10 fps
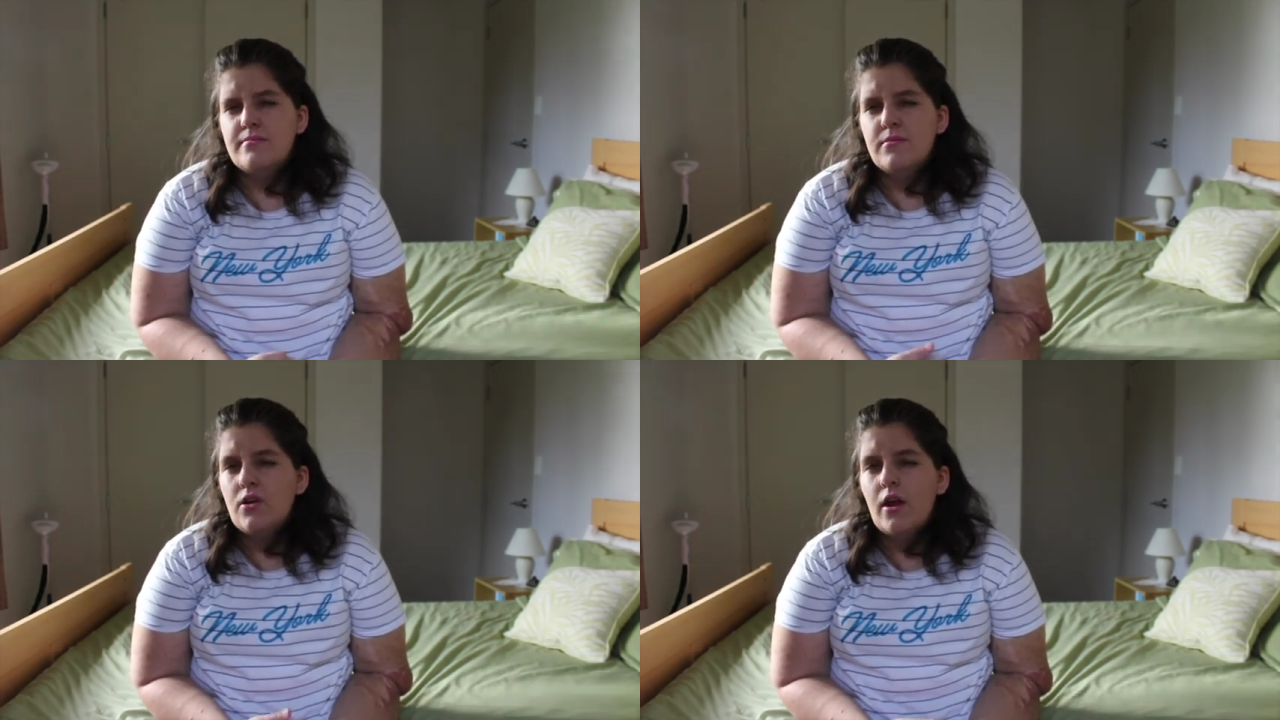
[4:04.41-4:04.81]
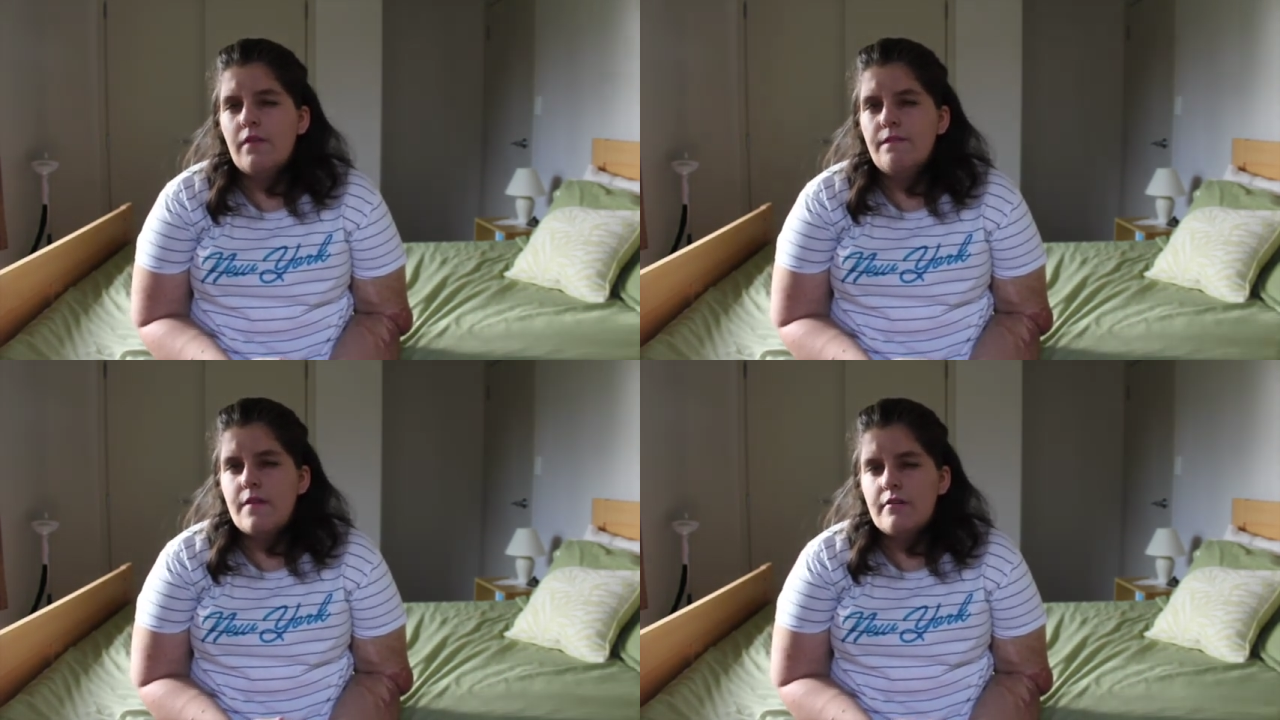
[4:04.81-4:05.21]
not
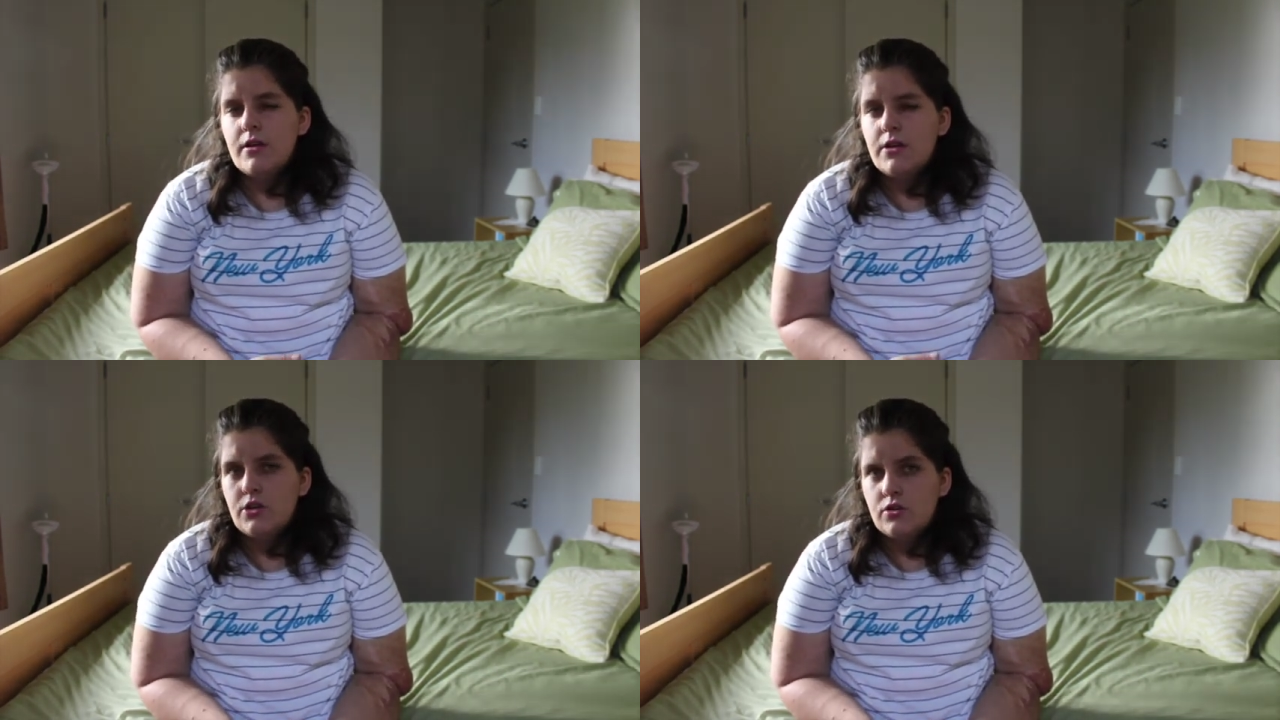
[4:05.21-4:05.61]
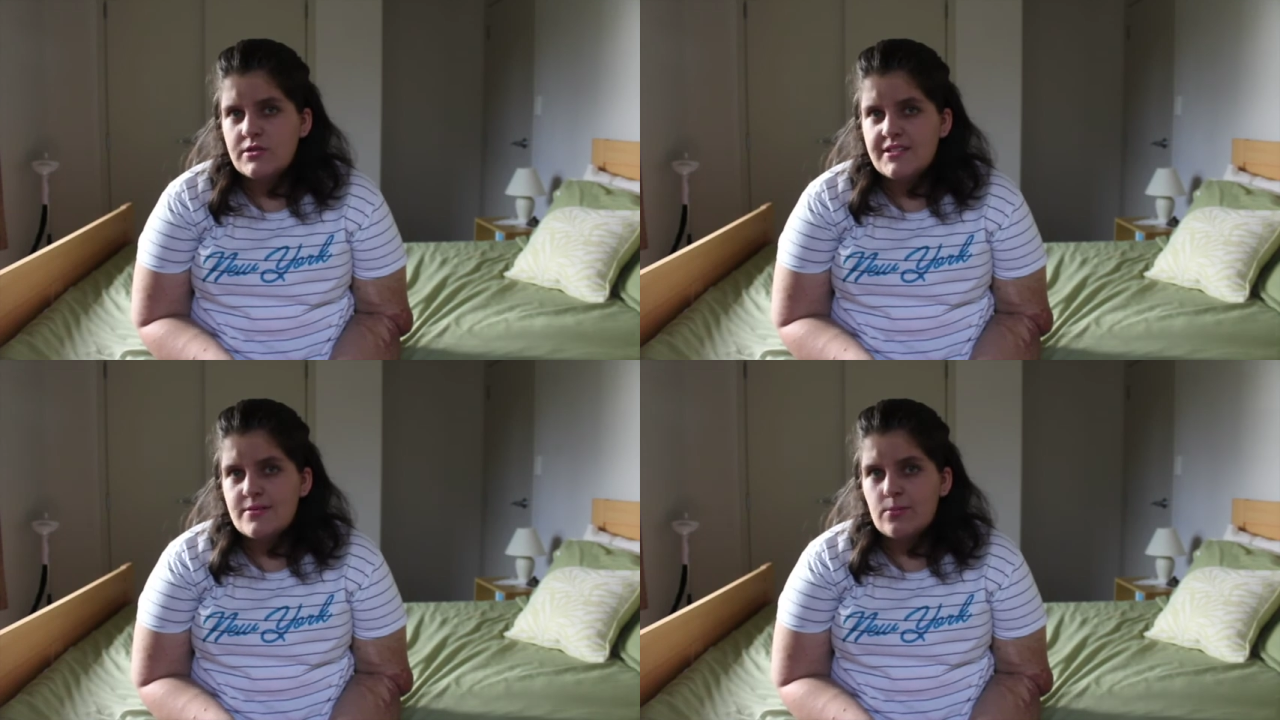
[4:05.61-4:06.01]
a very
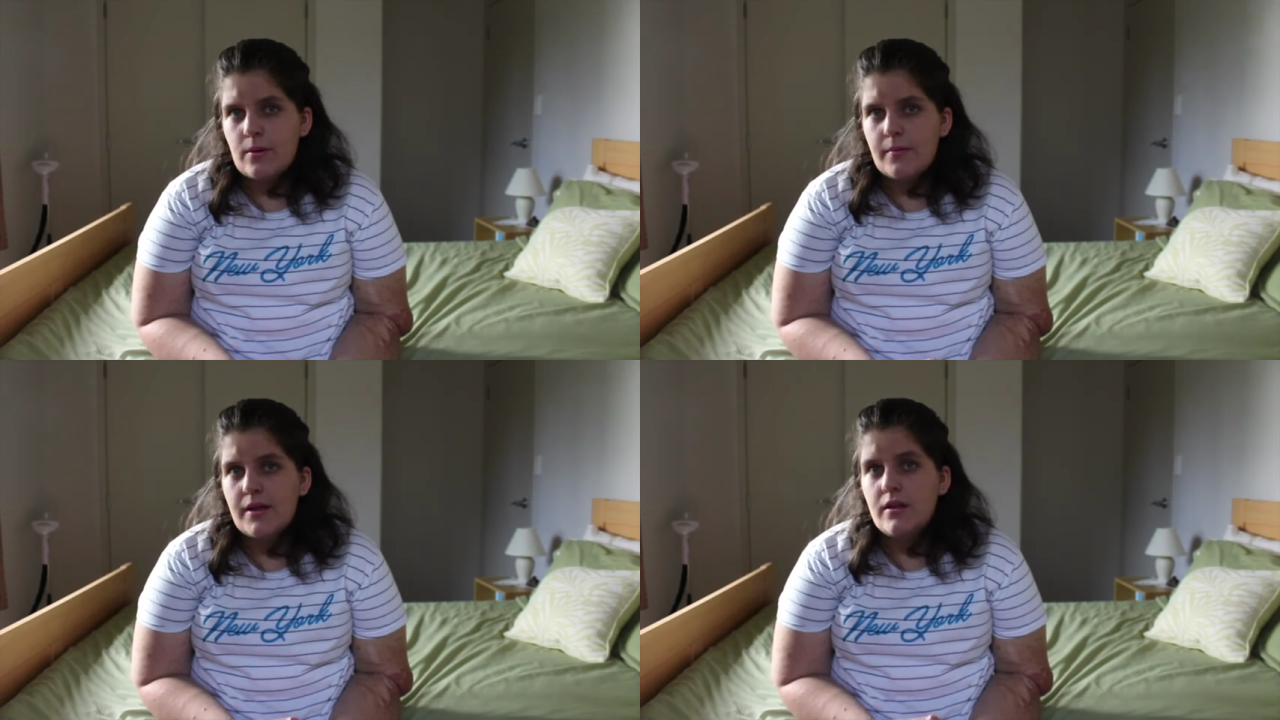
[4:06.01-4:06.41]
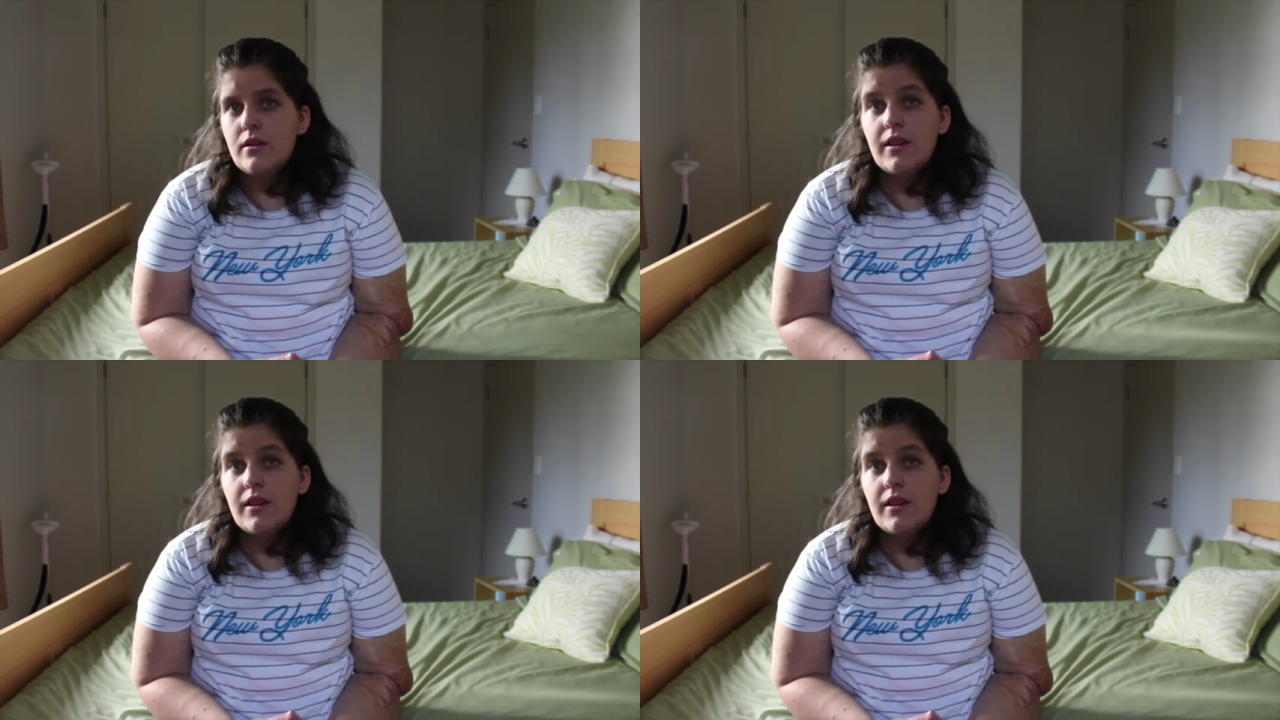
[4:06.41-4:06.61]
good swimmer.